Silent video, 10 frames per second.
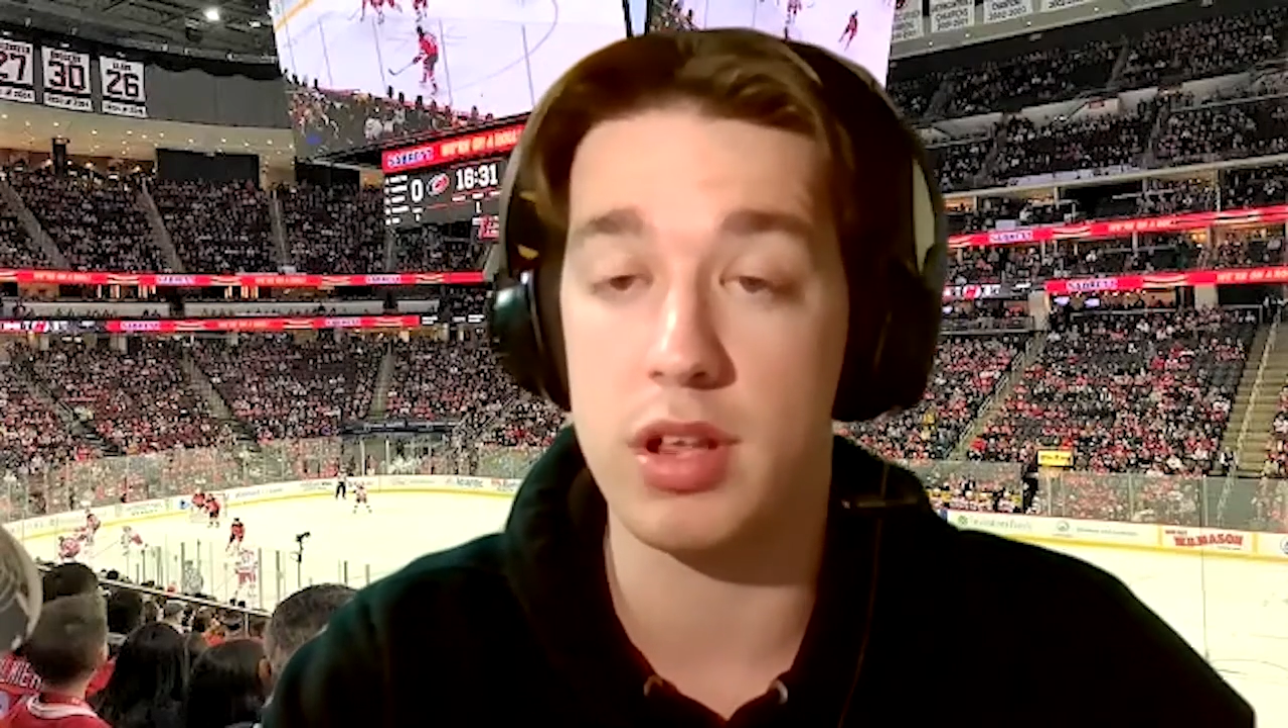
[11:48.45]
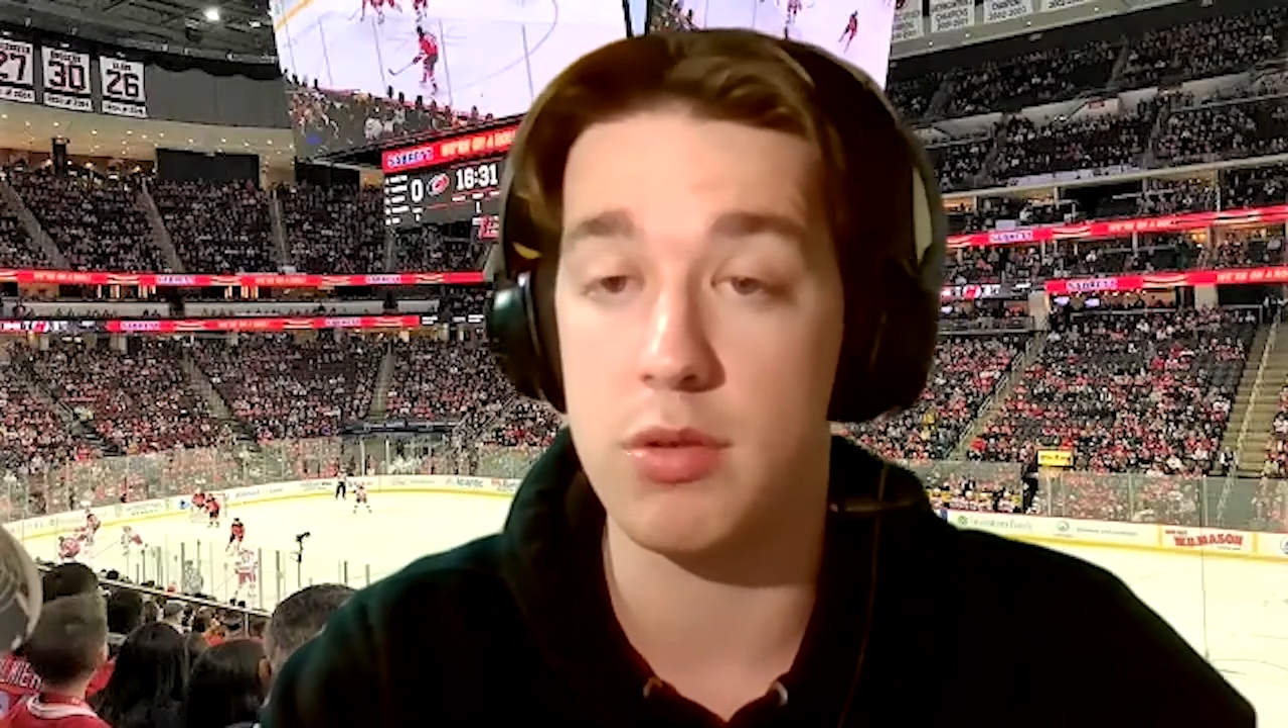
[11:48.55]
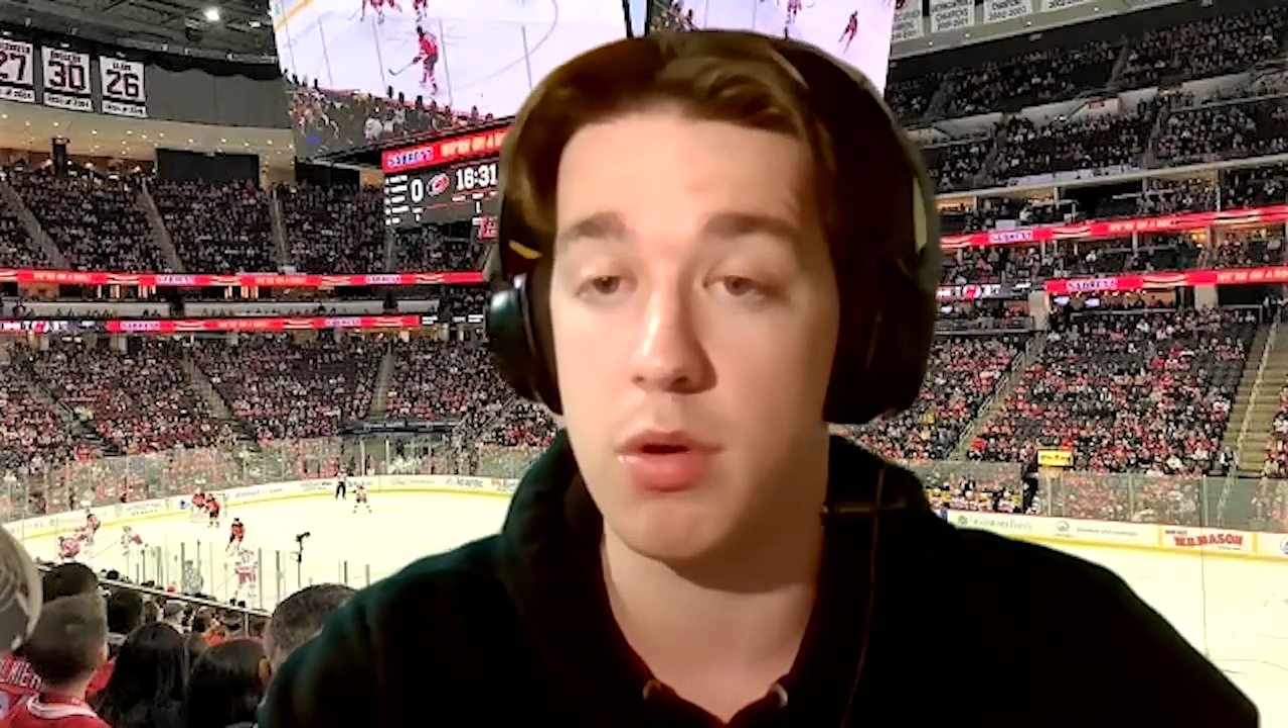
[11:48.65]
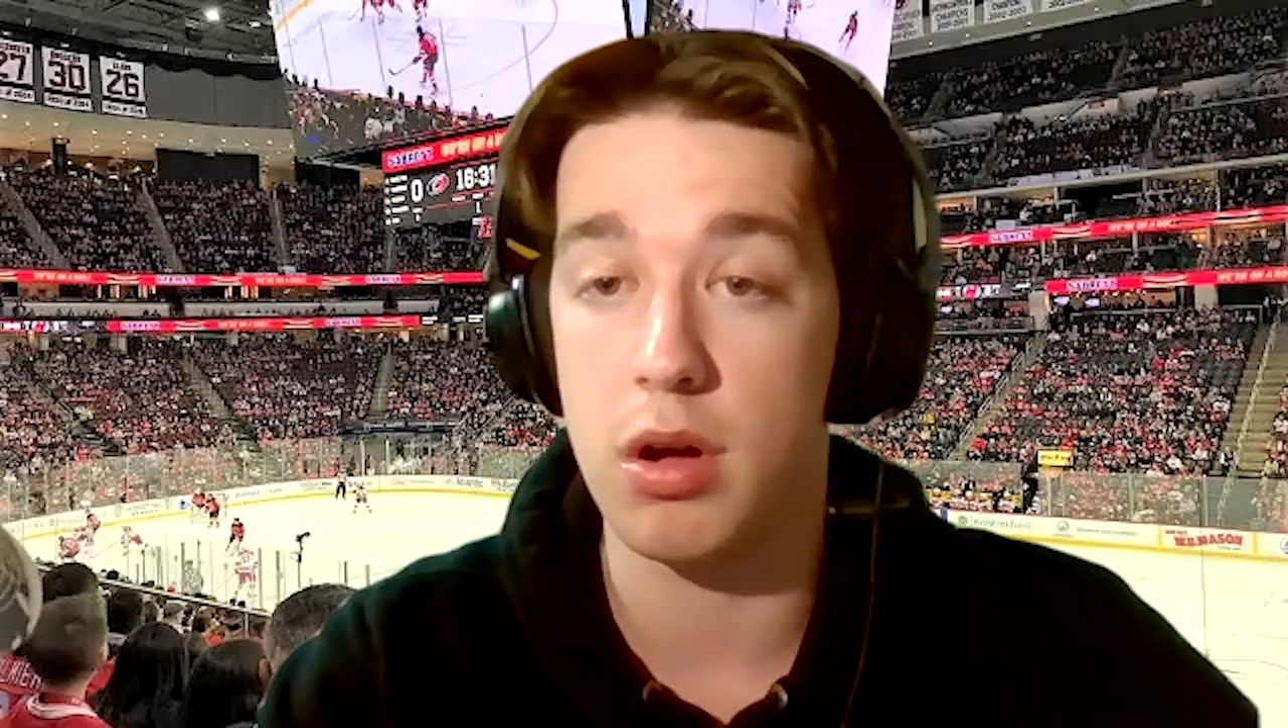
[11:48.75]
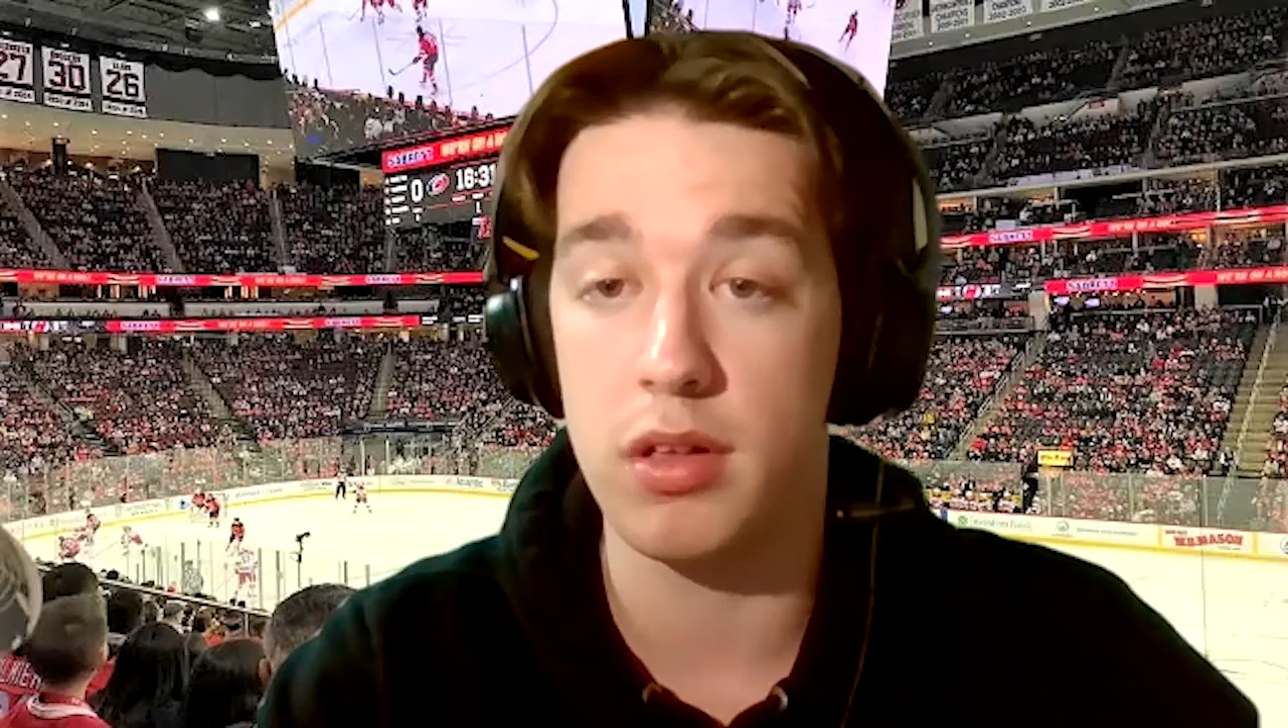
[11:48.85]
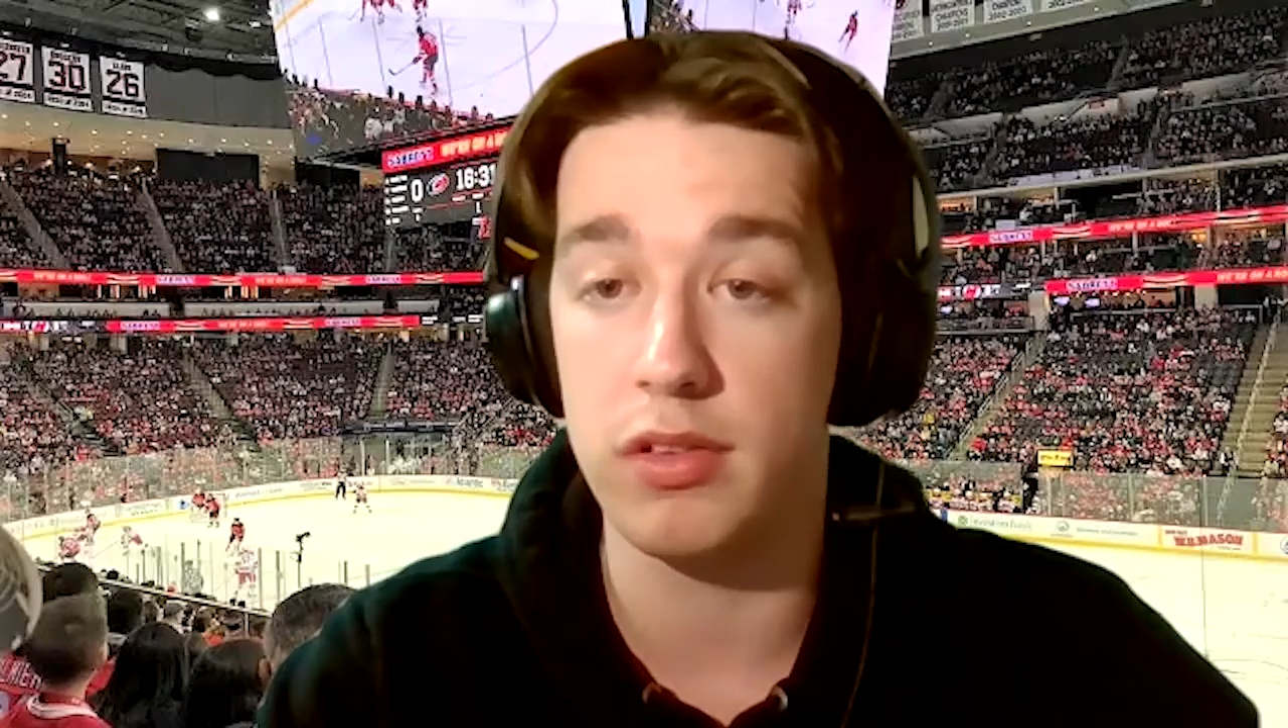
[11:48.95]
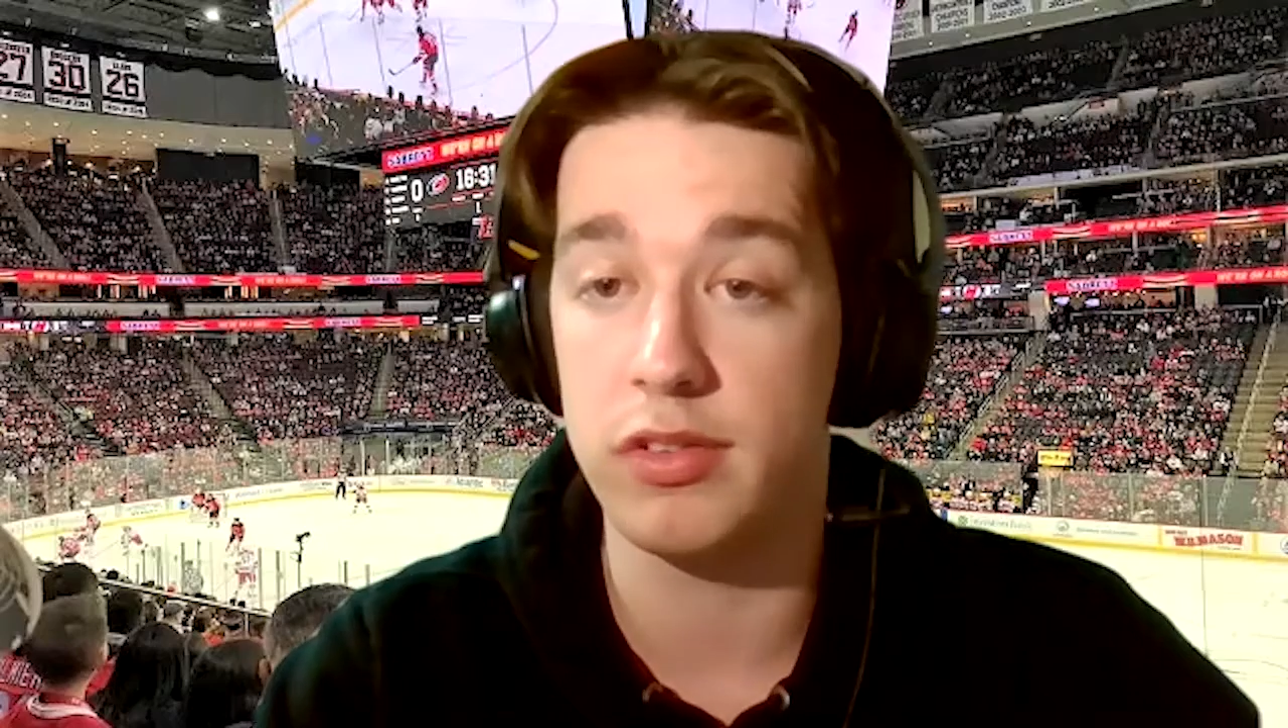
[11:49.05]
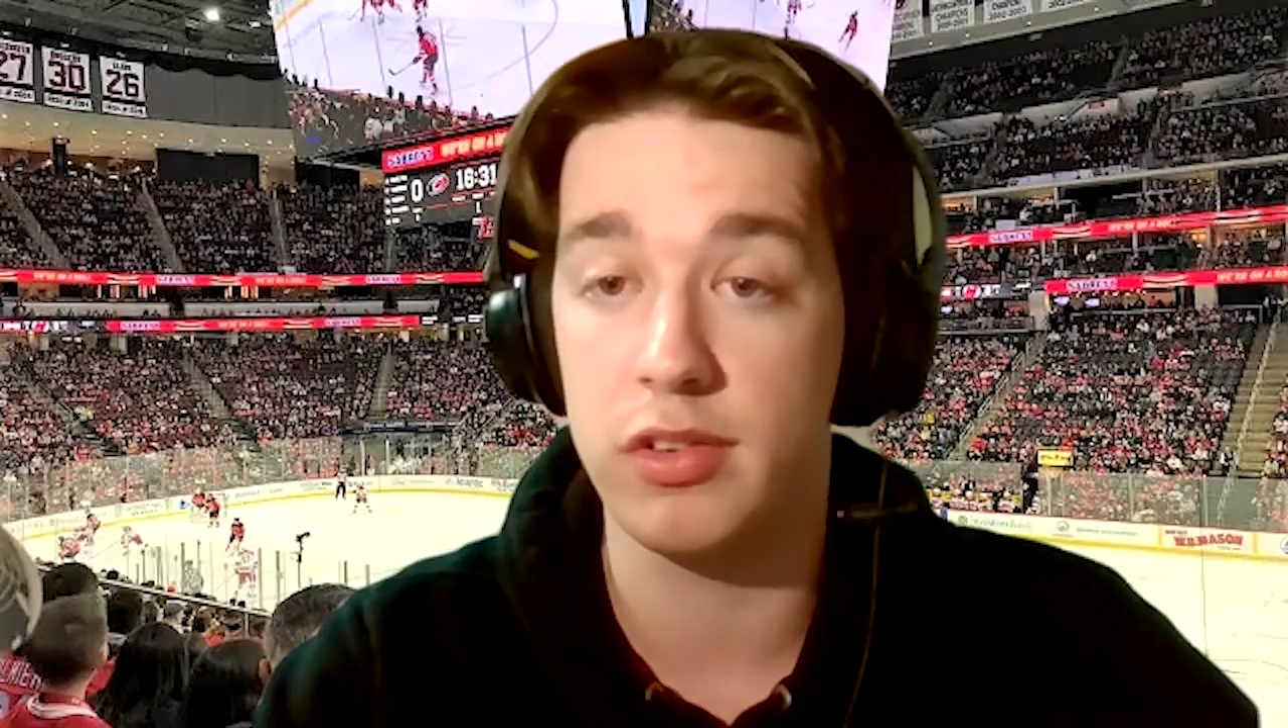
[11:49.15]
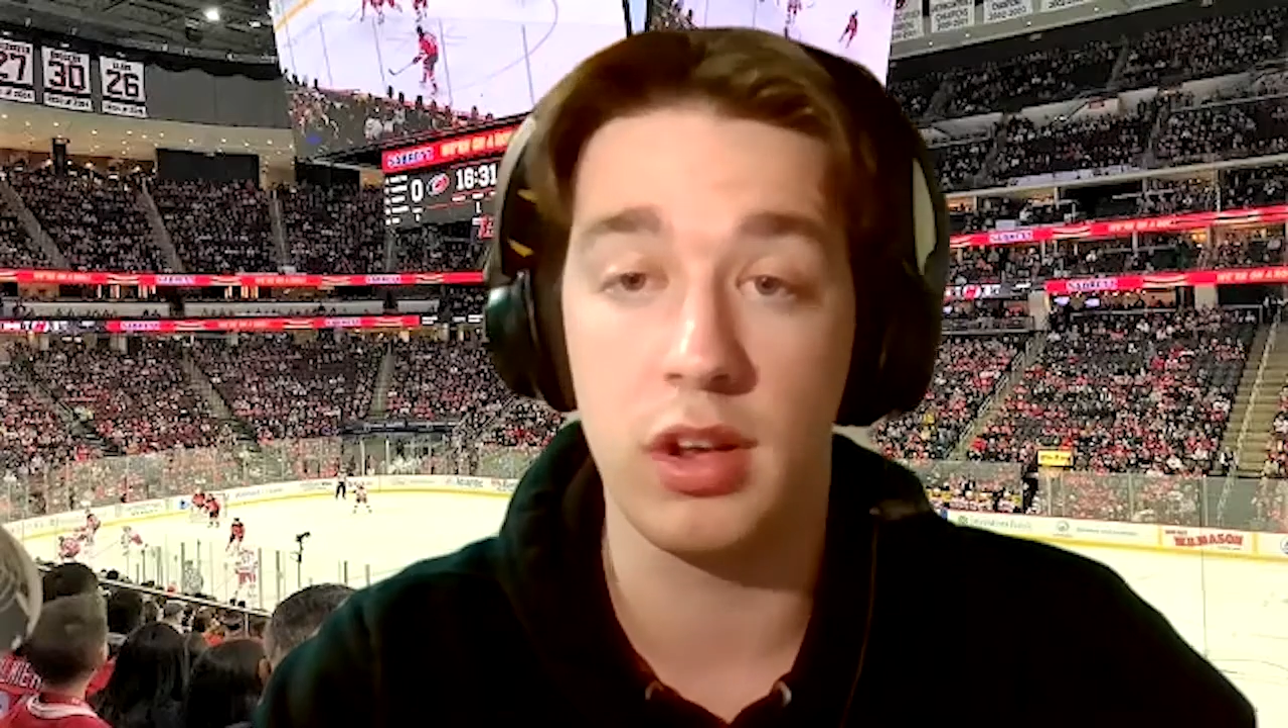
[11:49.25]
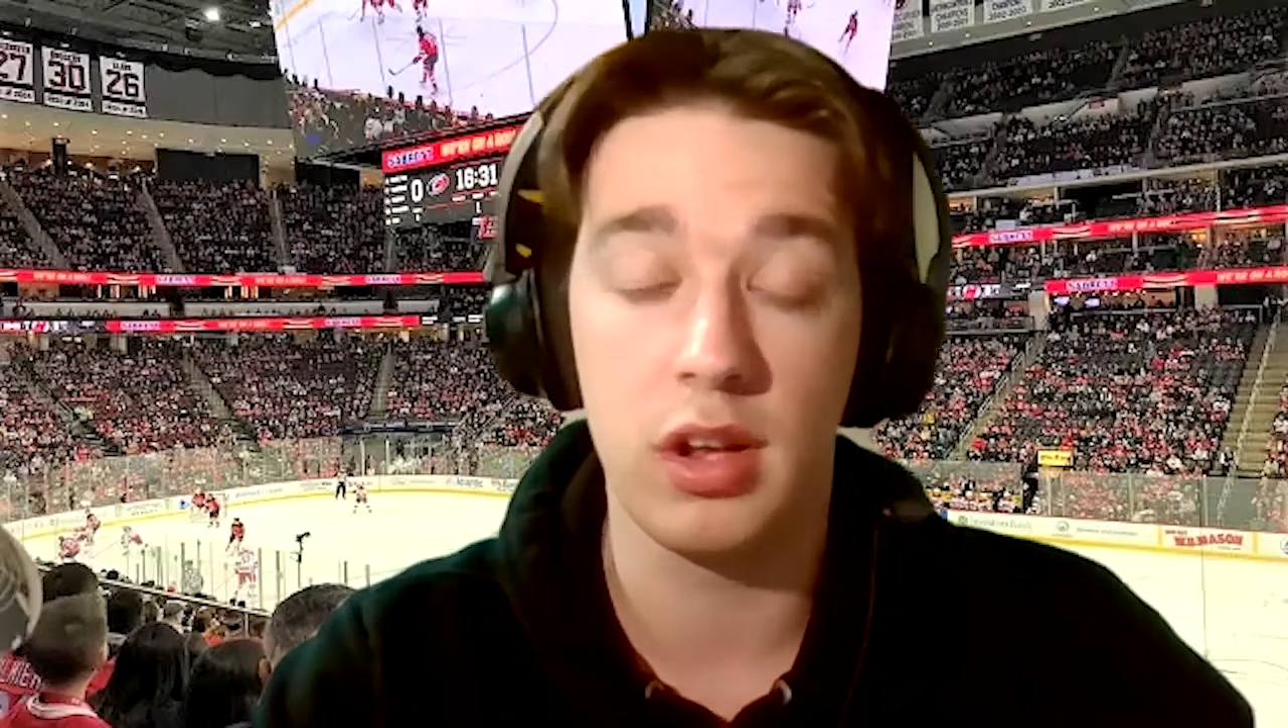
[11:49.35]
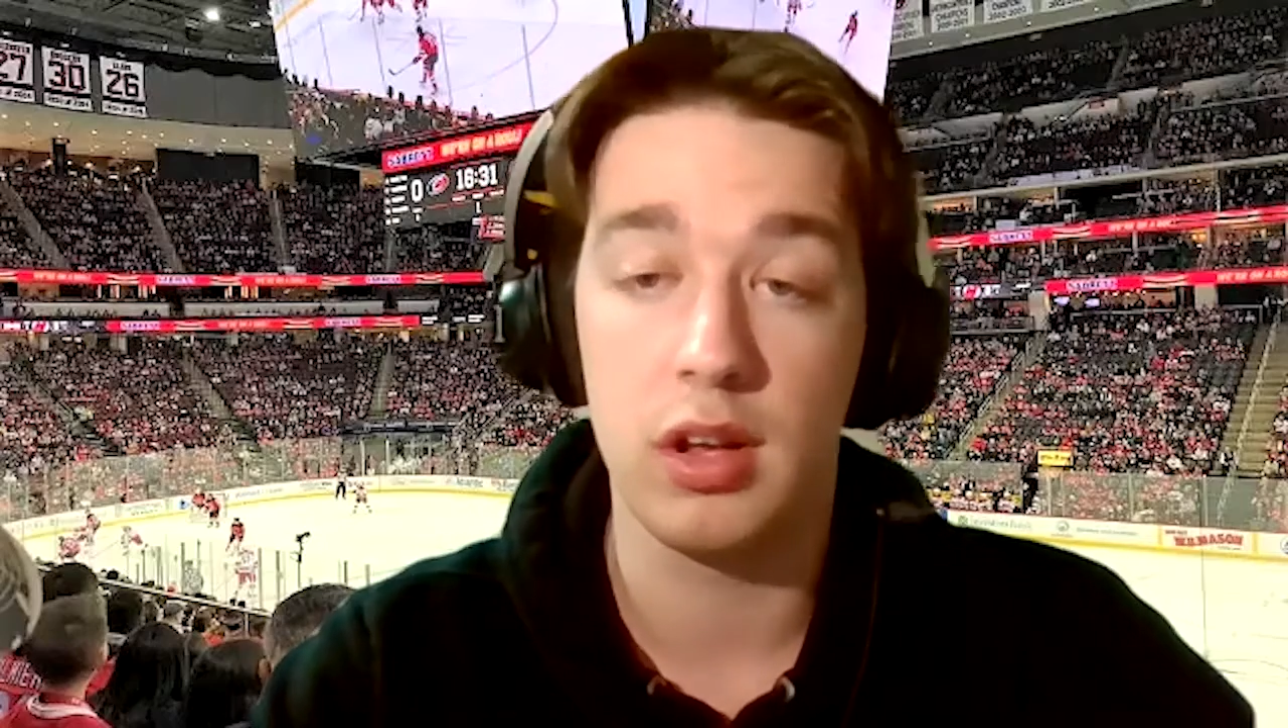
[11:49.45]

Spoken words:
he was